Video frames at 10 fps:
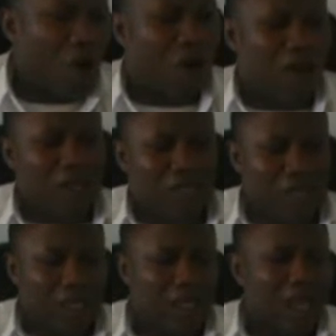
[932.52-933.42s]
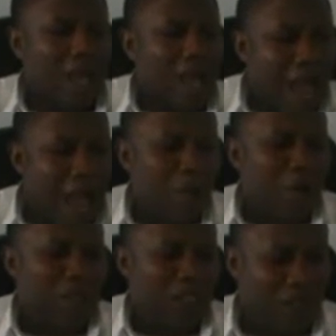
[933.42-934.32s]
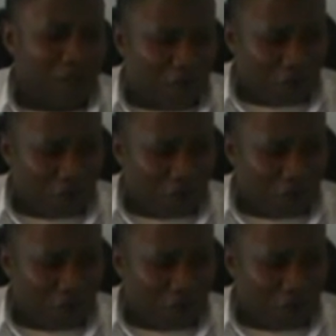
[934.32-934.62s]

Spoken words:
unclean things, I will receive